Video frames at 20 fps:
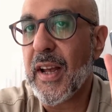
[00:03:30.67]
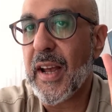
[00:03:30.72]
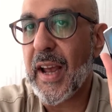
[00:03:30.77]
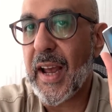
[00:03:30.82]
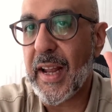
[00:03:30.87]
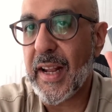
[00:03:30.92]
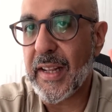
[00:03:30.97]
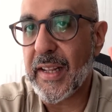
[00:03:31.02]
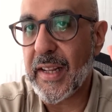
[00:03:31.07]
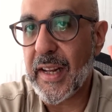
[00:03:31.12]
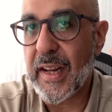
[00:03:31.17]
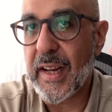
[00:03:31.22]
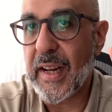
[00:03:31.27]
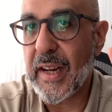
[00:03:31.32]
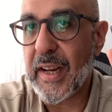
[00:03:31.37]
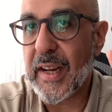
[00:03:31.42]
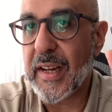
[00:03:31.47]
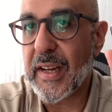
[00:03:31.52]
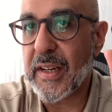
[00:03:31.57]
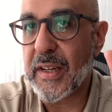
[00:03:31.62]
and
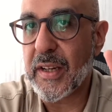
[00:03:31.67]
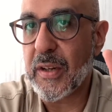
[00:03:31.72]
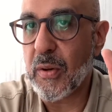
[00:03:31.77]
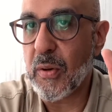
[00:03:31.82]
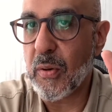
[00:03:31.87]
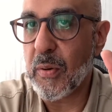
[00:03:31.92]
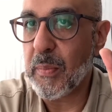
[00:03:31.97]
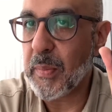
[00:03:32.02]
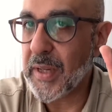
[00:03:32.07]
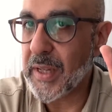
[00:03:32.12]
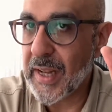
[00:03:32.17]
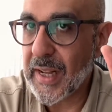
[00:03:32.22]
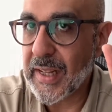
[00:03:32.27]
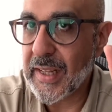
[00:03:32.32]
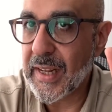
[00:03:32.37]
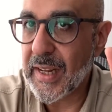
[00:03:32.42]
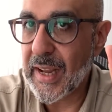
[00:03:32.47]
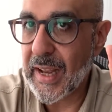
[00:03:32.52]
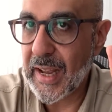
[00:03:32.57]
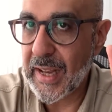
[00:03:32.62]
they told me that
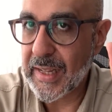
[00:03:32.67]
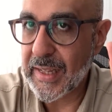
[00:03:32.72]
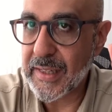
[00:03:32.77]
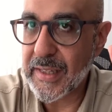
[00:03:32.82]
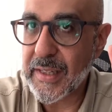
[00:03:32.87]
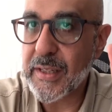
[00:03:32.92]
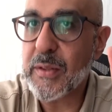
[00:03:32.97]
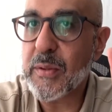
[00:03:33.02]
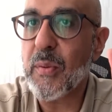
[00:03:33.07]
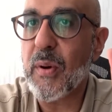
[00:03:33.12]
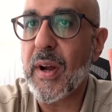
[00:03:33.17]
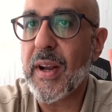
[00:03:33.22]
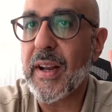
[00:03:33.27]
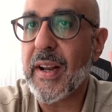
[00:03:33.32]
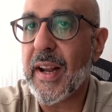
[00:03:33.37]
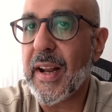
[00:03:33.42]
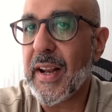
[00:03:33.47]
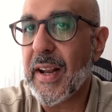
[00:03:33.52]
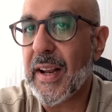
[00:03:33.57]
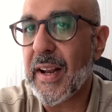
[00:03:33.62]
they had this one
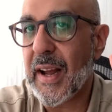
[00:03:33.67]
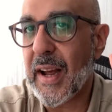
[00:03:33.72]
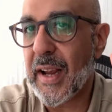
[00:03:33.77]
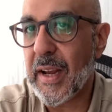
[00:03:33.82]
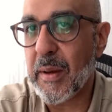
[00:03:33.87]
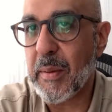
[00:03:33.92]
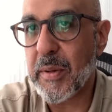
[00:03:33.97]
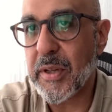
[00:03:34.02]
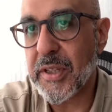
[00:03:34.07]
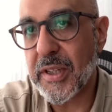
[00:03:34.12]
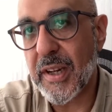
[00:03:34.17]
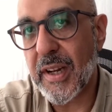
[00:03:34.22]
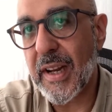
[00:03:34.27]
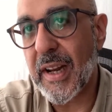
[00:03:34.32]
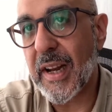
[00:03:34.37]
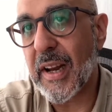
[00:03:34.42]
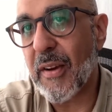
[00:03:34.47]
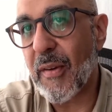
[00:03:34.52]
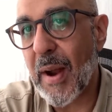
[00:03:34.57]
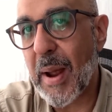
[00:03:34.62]
and i
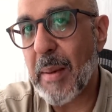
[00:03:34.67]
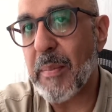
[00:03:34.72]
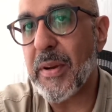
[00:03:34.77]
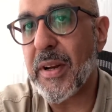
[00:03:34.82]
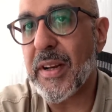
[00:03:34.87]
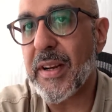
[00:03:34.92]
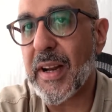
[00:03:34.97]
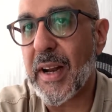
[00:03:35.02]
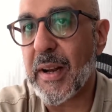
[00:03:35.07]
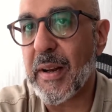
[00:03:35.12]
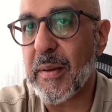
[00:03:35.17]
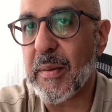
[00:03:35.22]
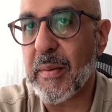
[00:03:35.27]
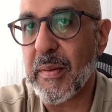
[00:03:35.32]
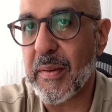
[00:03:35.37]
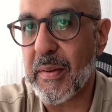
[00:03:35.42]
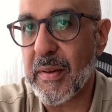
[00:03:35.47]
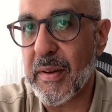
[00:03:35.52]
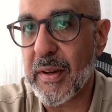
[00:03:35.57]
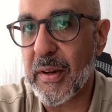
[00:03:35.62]
immediately grabbed it
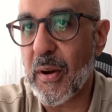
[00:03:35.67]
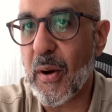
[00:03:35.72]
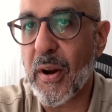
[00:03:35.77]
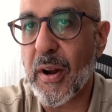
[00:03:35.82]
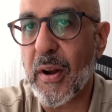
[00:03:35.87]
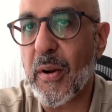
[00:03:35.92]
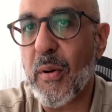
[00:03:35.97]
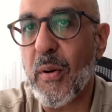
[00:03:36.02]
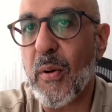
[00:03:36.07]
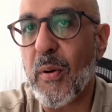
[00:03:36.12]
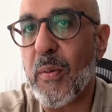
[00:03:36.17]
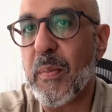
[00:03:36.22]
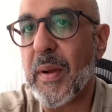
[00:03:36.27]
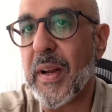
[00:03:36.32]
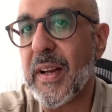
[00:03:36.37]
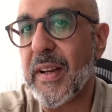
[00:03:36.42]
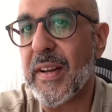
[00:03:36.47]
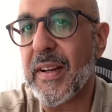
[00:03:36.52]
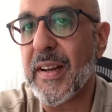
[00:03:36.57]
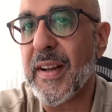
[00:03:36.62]
and got it home
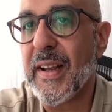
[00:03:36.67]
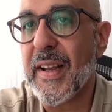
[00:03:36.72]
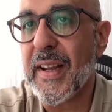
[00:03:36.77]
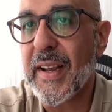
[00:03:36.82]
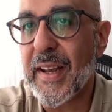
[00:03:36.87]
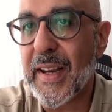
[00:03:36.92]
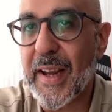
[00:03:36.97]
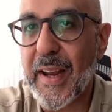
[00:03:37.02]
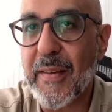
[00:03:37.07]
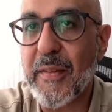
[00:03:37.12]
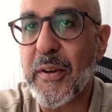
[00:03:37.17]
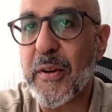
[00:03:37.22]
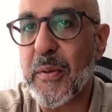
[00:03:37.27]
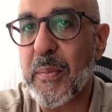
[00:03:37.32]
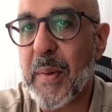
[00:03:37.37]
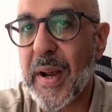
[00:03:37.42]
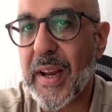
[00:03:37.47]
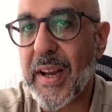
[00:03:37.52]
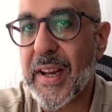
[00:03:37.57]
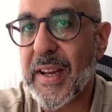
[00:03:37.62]
and gave it to
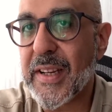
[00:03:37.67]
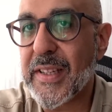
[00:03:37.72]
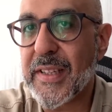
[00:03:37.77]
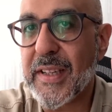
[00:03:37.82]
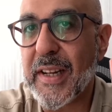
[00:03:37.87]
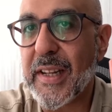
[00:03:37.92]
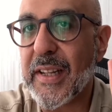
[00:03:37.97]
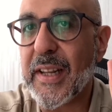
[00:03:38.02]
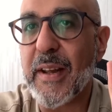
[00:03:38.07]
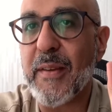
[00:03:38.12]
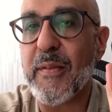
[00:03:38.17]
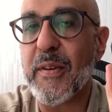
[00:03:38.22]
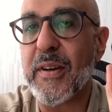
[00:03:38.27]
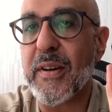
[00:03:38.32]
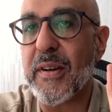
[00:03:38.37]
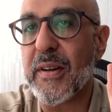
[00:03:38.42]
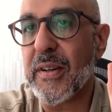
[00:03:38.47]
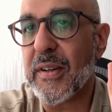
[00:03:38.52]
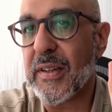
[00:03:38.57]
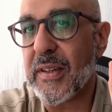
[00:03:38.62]
my kids and they
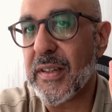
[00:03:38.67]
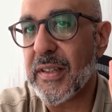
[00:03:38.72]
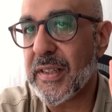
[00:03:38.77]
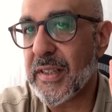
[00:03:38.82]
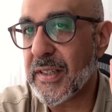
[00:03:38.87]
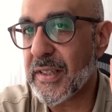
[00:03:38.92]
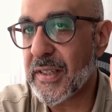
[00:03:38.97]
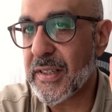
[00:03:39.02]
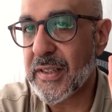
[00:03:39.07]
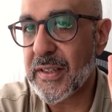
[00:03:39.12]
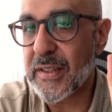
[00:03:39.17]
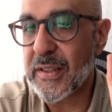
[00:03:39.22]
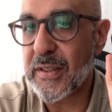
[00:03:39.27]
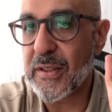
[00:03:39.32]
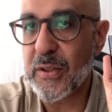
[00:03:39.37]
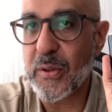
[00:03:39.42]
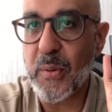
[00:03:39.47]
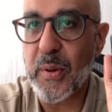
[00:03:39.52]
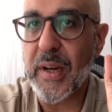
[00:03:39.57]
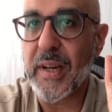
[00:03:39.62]
were just
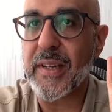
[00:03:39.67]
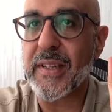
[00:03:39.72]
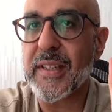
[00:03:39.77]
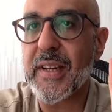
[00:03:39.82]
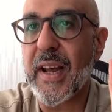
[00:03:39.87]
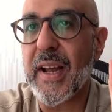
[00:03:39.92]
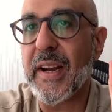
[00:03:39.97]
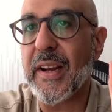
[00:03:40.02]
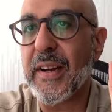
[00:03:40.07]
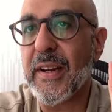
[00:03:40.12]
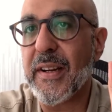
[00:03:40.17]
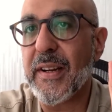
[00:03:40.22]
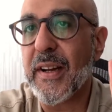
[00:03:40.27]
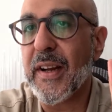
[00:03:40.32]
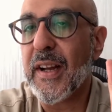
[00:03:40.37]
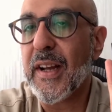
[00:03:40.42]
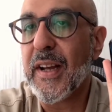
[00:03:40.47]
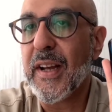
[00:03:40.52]
so excited